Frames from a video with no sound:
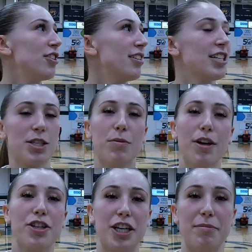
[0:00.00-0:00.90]
It's a
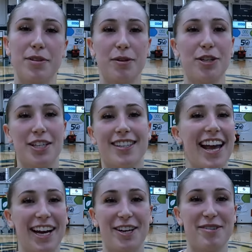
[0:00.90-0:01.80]
smaller gym, so just
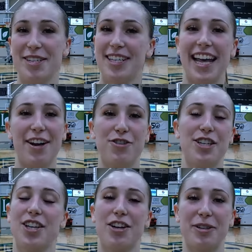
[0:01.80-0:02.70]
the echo and just the
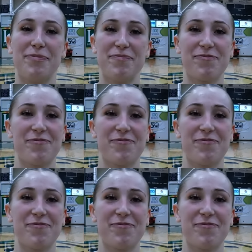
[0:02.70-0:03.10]
energy is awesome.